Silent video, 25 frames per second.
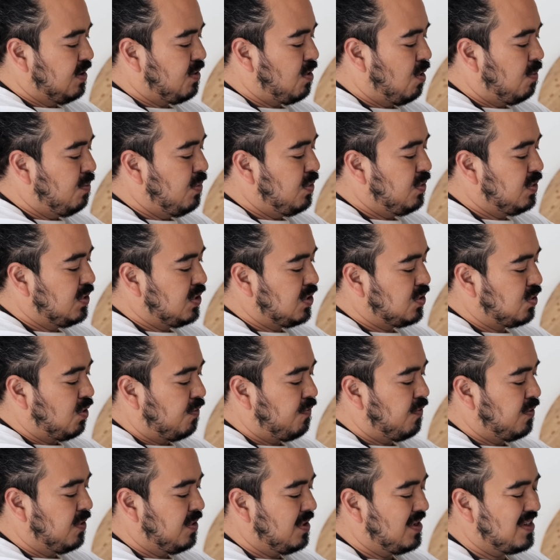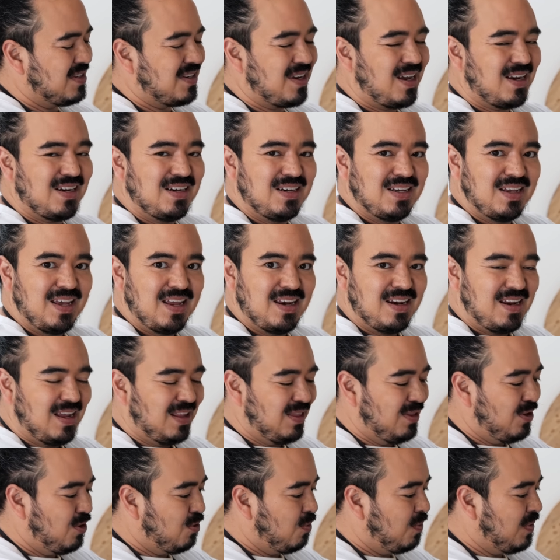kombu is softened. It's starting to get a
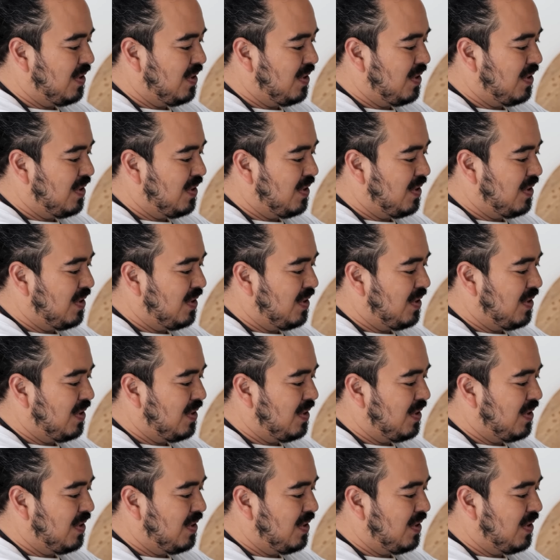little